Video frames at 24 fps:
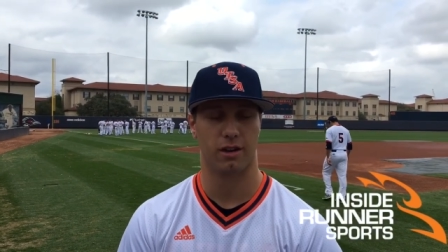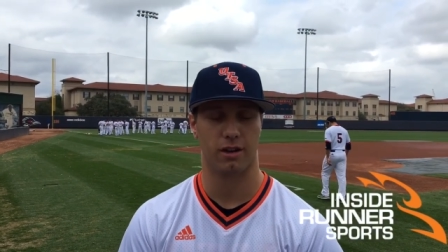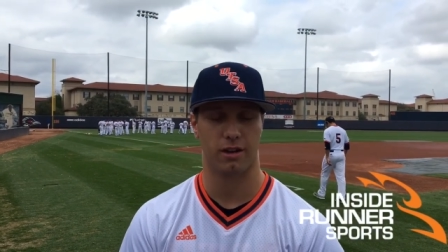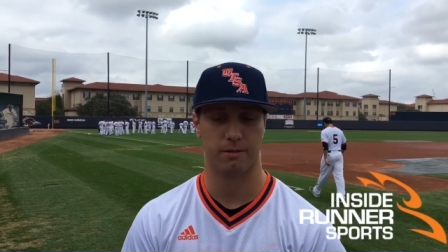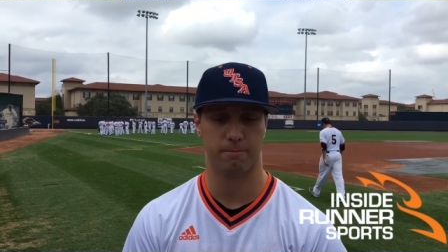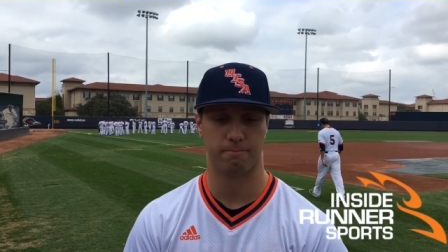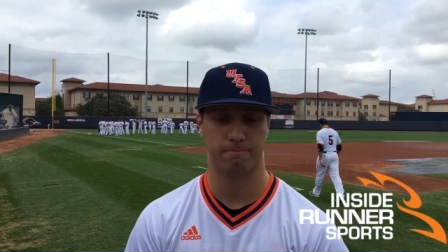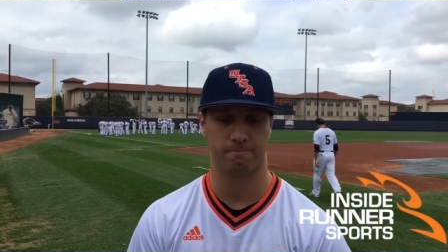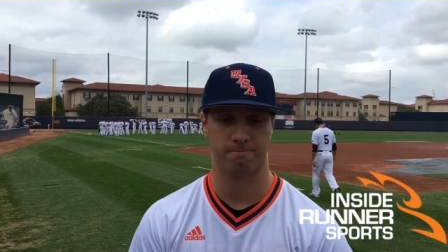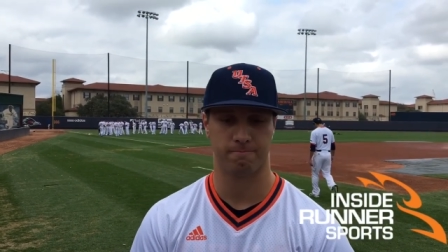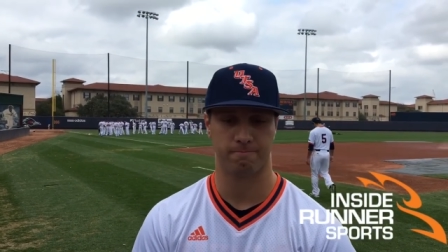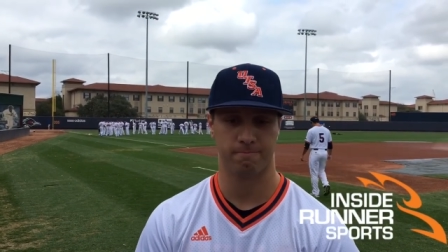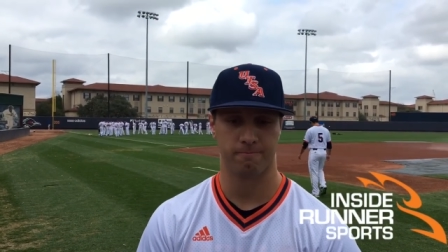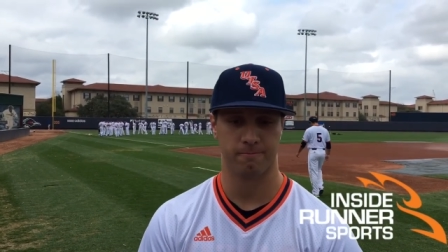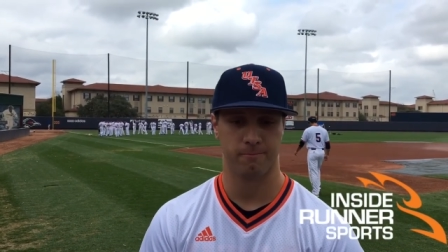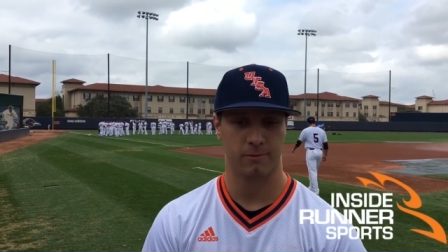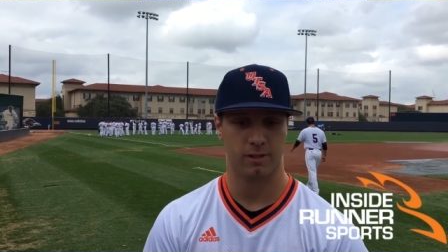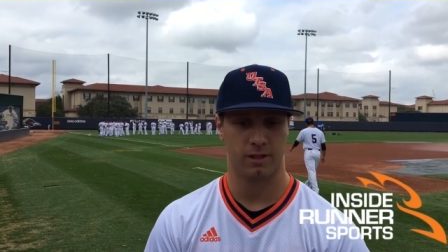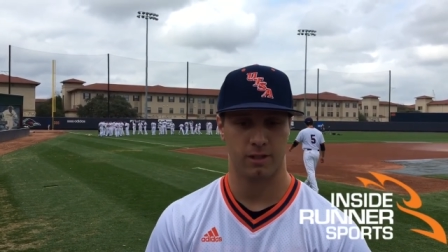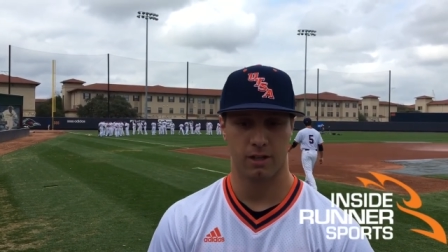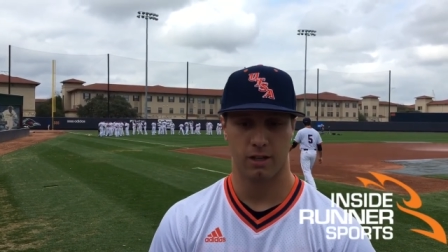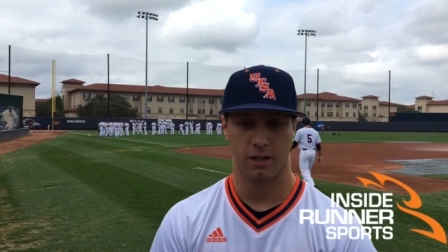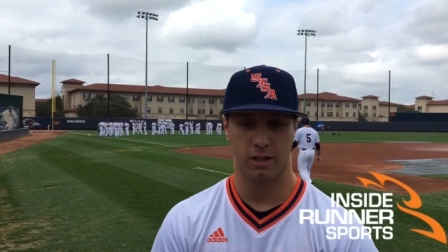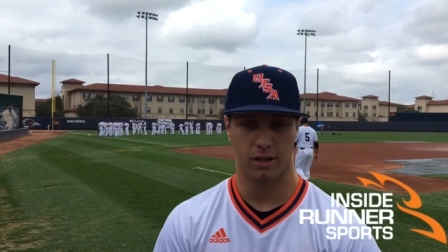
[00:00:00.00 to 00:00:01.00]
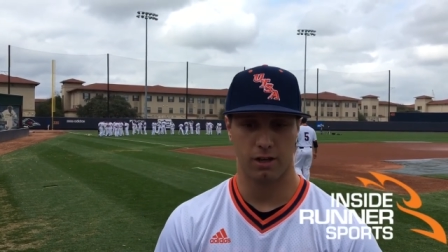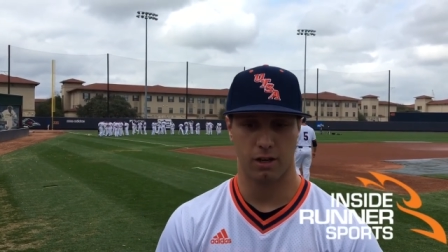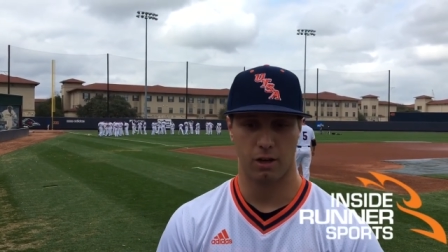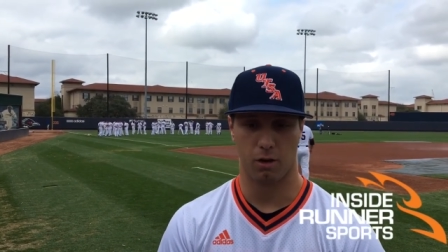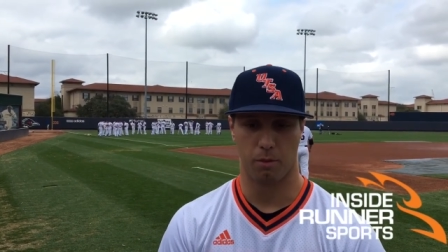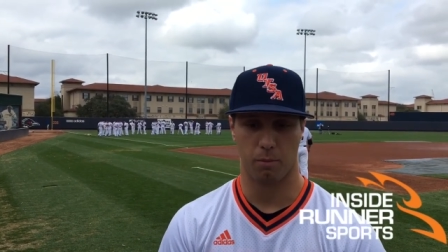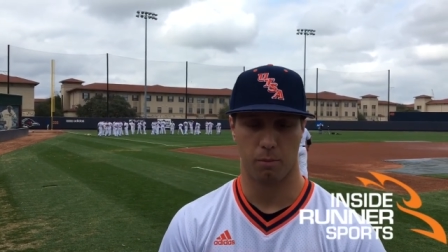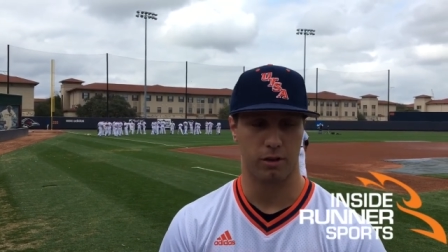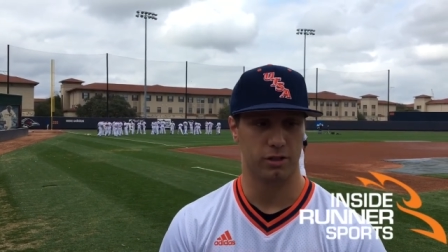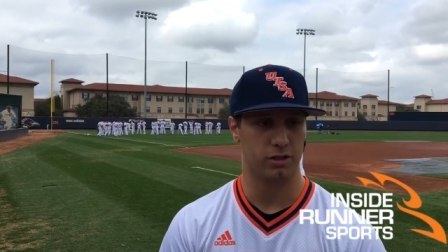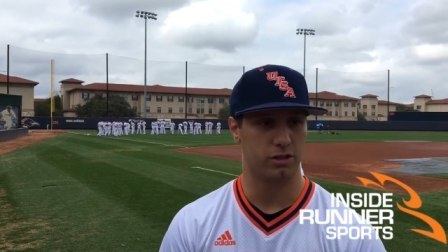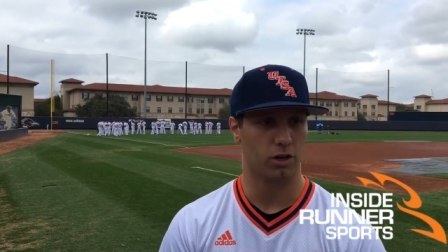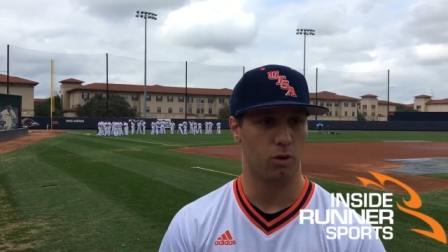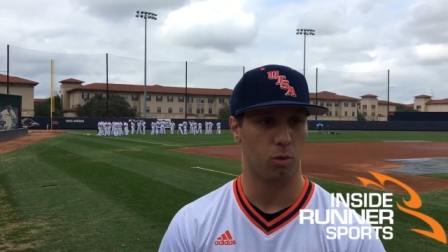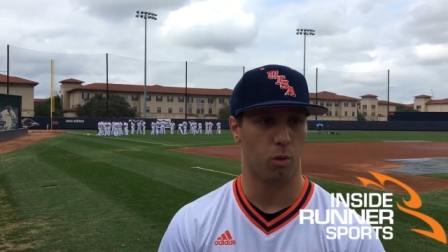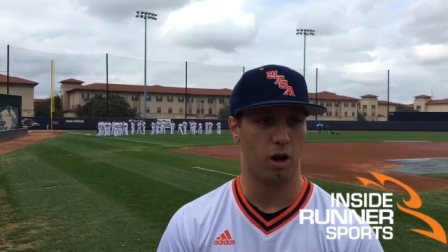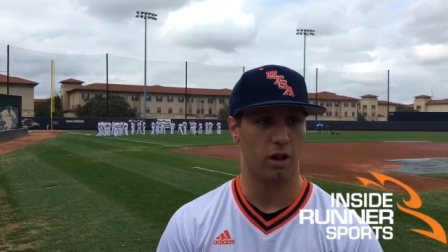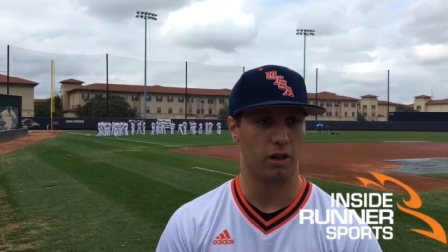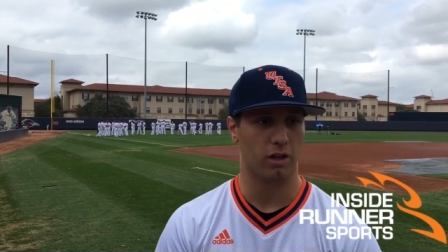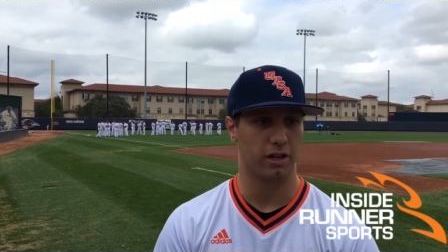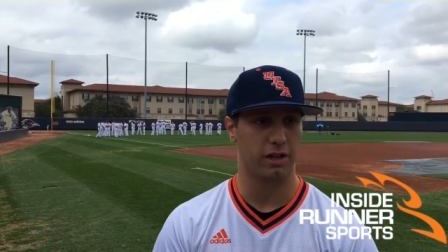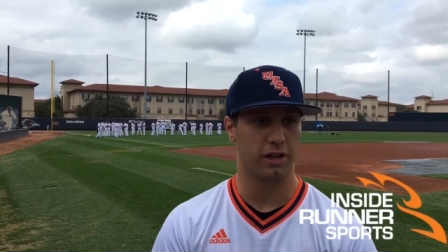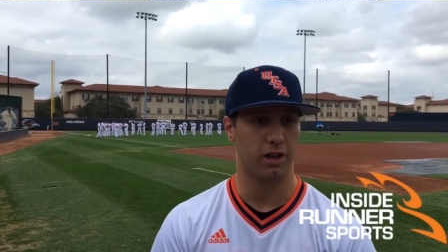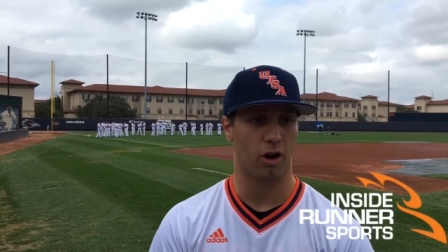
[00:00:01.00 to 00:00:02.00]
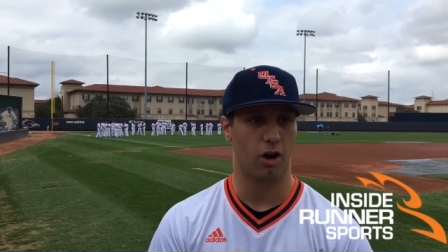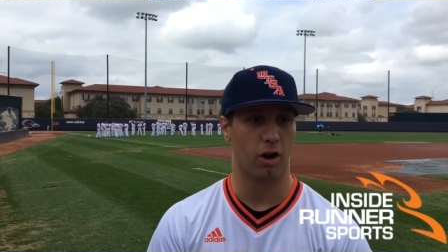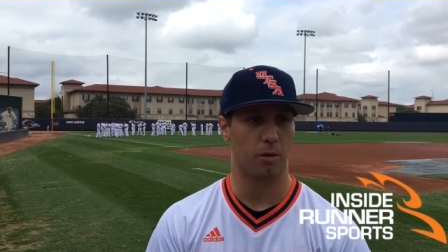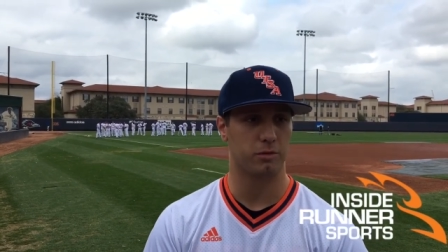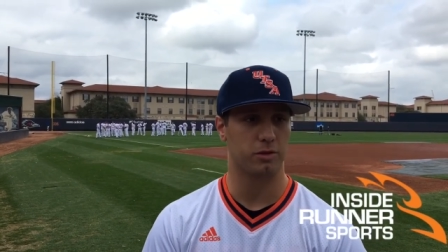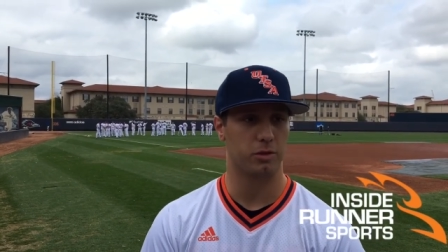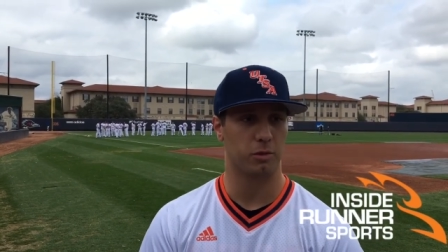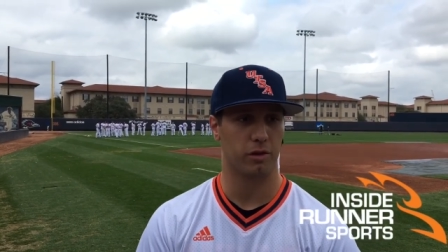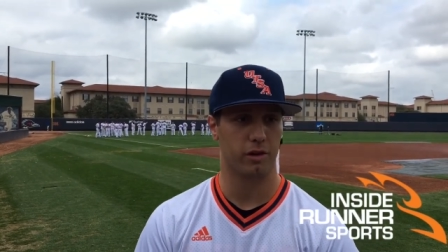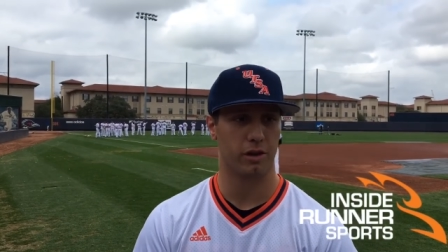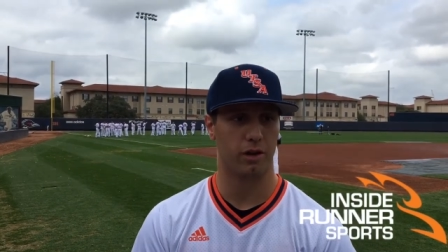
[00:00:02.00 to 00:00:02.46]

Um, you know, a bunch of quality arms that we're